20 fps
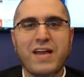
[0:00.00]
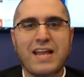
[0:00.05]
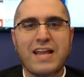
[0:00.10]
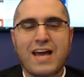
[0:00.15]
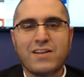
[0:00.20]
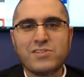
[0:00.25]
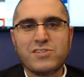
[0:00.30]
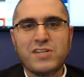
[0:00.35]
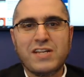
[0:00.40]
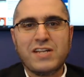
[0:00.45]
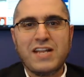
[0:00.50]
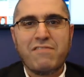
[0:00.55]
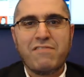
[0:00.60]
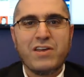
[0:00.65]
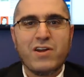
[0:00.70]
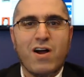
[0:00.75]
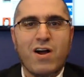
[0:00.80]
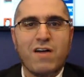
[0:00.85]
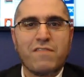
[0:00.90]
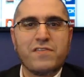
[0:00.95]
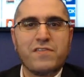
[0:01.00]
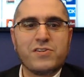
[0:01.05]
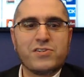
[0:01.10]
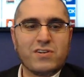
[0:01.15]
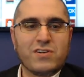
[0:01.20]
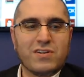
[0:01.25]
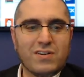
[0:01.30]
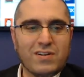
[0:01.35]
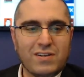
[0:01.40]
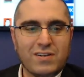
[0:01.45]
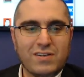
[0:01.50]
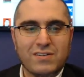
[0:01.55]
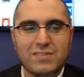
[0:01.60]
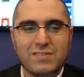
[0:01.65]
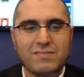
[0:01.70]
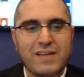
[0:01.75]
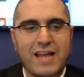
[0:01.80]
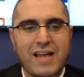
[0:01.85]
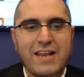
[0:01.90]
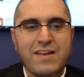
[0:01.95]
How does a Navy officer
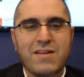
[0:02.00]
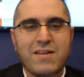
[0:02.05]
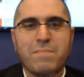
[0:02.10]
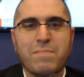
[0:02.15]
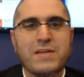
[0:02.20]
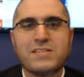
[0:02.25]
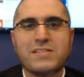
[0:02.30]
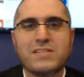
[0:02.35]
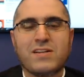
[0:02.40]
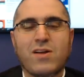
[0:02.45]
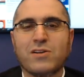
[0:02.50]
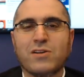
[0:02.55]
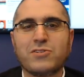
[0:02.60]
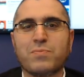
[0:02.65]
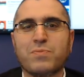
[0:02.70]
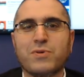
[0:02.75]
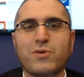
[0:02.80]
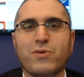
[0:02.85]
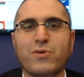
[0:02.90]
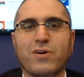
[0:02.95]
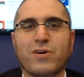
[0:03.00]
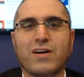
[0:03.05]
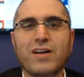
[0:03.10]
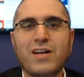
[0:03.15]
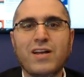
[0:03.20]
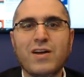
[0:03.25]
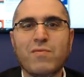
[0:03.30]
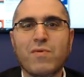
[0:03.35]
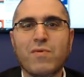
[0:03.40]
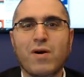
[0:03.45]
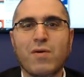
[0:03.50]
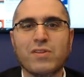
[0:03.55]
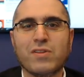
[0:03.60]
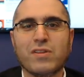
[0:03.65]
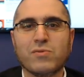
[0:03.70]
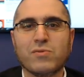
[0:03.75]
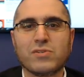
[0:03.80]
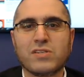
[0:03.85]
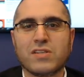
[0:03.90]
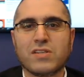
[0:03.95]
end up as an entrepreneur? Was
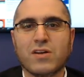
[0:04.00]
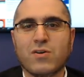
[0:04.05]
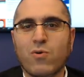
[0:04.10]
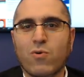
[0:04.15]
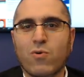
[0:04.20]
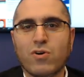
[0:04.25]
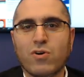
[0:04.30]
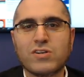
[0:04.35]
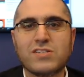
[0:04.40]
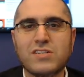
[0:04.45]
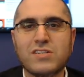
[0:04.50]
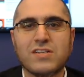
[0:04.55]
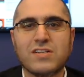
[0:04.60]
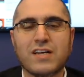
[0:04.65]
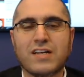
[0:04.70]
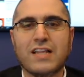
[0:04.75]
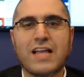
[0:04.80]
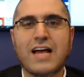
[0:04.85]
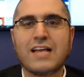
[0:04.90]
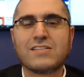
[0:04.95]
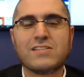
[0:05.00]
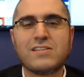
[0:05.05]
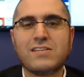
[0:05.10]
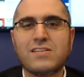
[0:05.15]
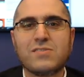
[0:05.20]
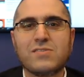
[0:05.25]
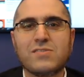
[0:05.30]
it, was it the courses and the classes?